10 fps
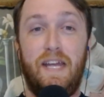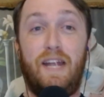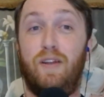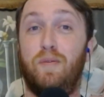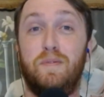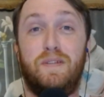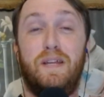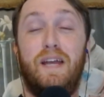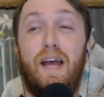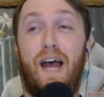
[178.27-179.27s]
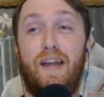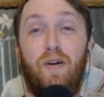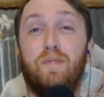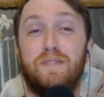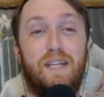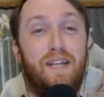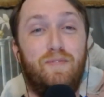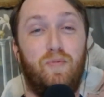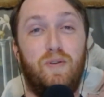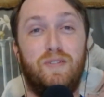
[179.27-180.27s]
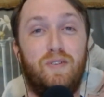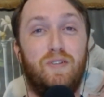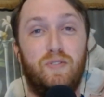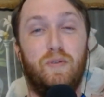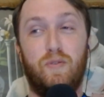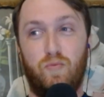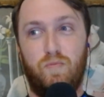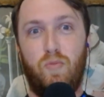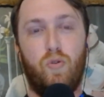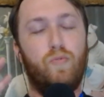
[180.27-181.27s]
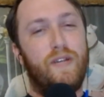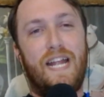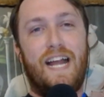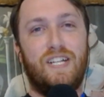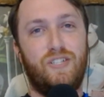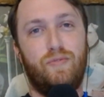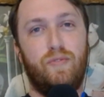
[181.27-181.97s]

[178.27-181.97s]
it almost I almost kind of want to start doing more reaction